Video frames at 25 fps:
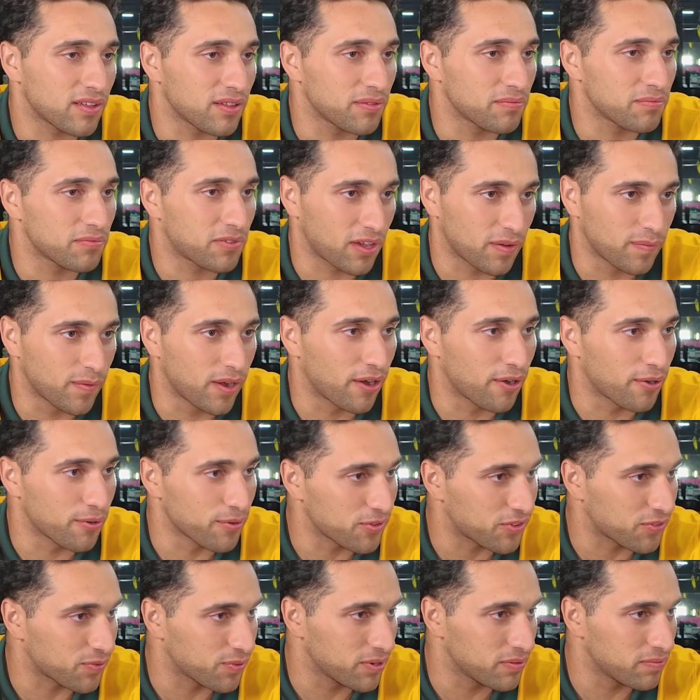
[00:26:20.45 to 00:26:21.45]
to Kamaru
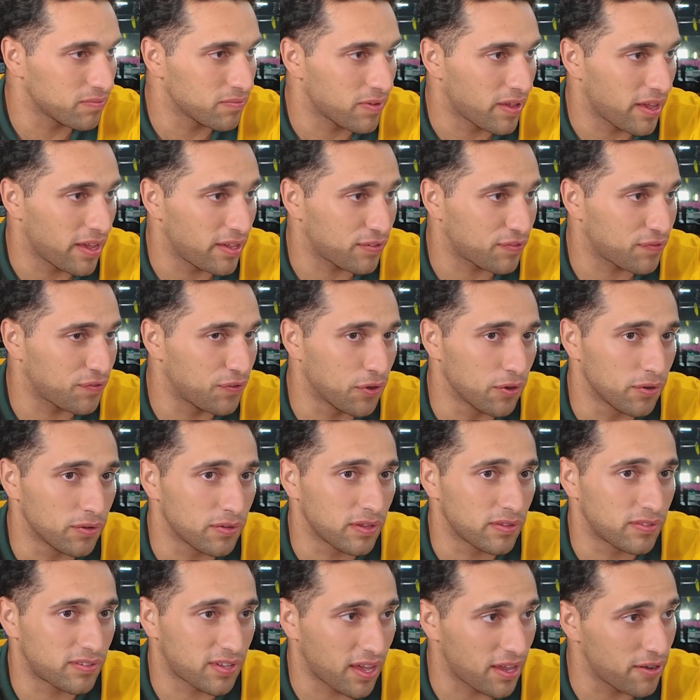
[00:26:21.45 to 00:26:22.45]
Usman, he's
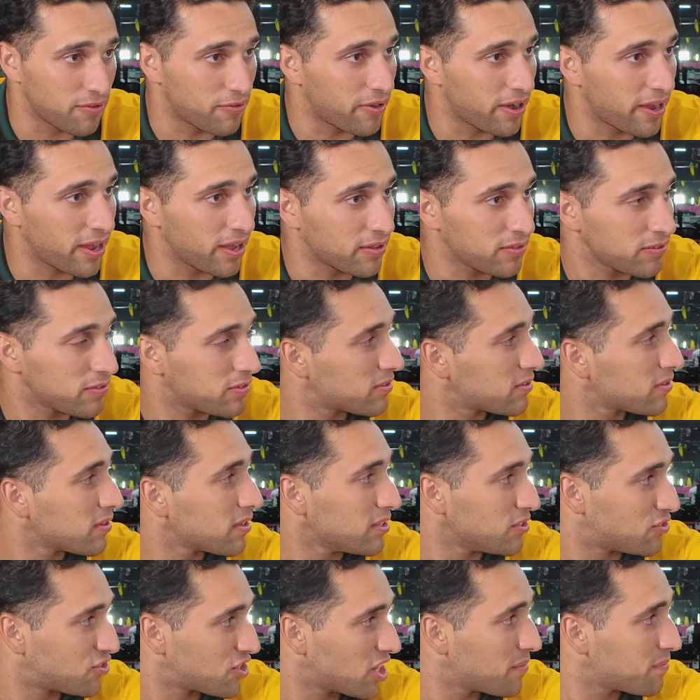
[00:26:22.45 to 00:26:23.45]
fought 10 rounds
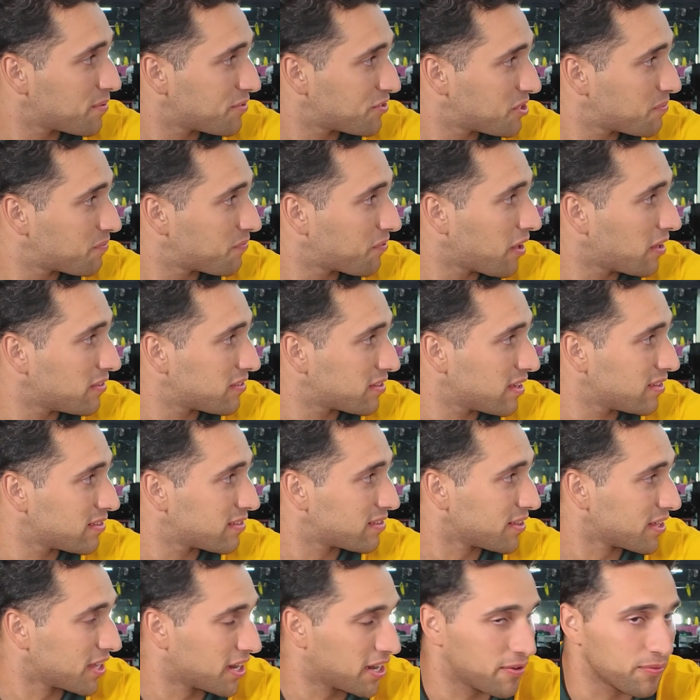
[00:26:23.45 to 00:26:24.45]
in championship fights
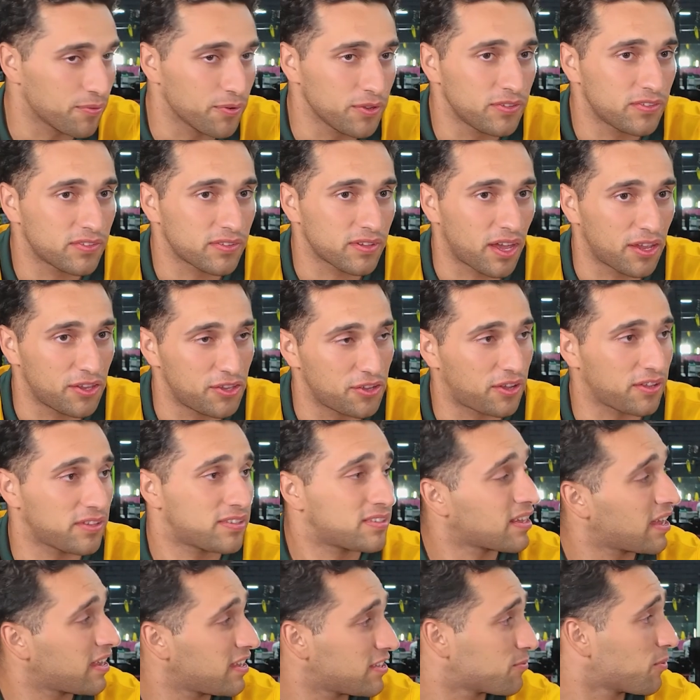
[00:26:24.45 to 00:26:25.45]
against Leon Edwards, and you could
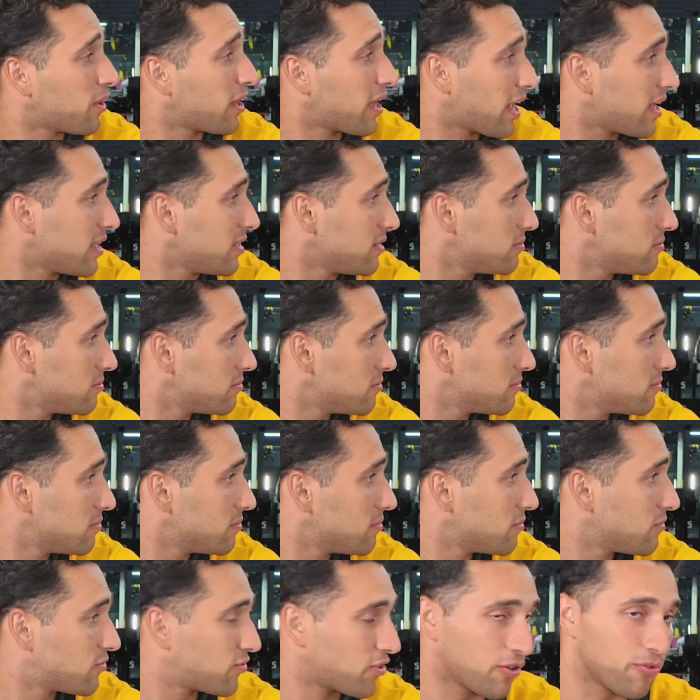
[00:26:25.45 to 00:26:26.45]
say he's won 8.
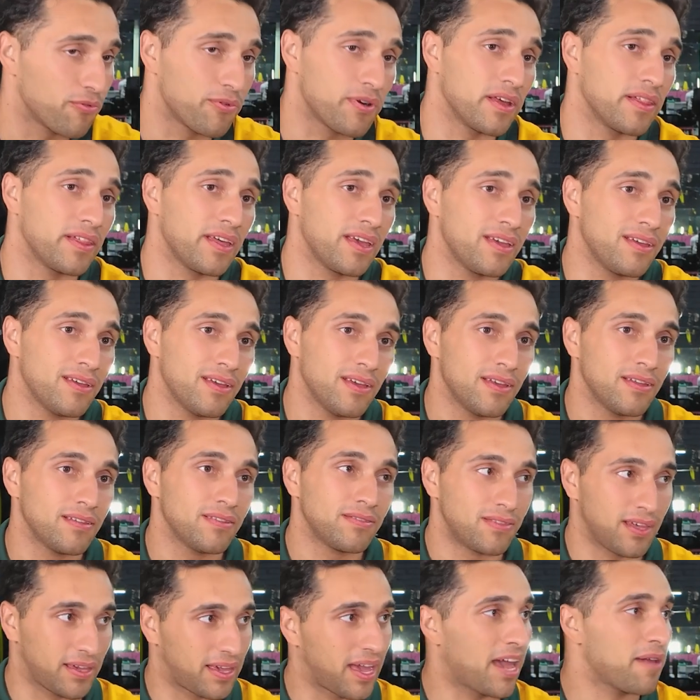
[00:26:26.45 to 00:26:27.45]
So really,
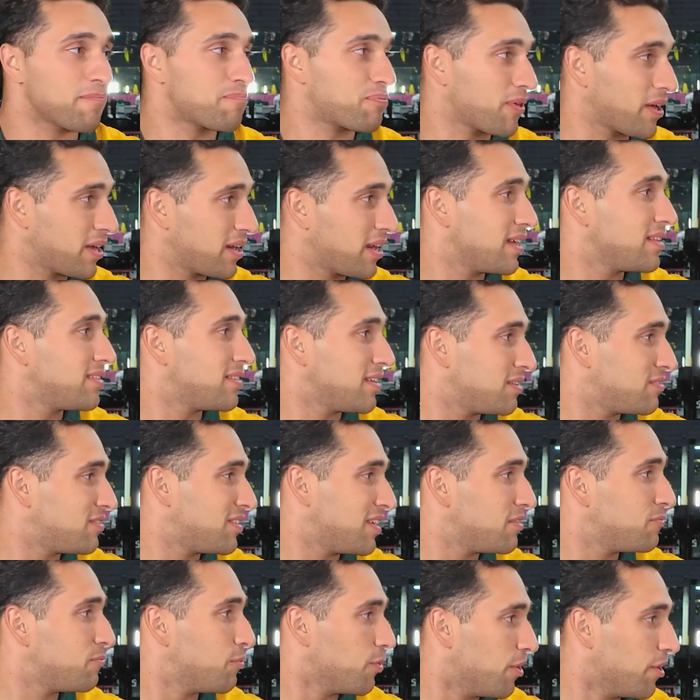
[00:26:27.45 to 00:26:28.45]
the game plan he
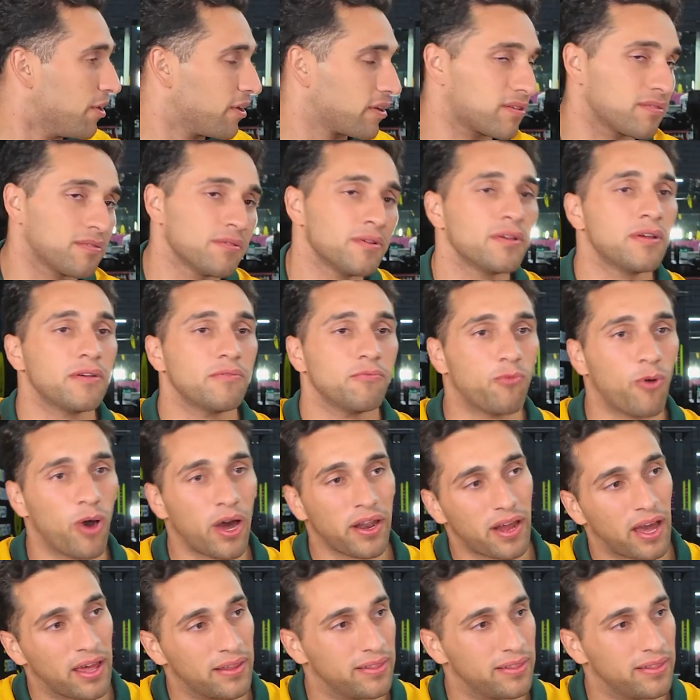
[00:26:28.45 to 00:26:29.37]
did work. One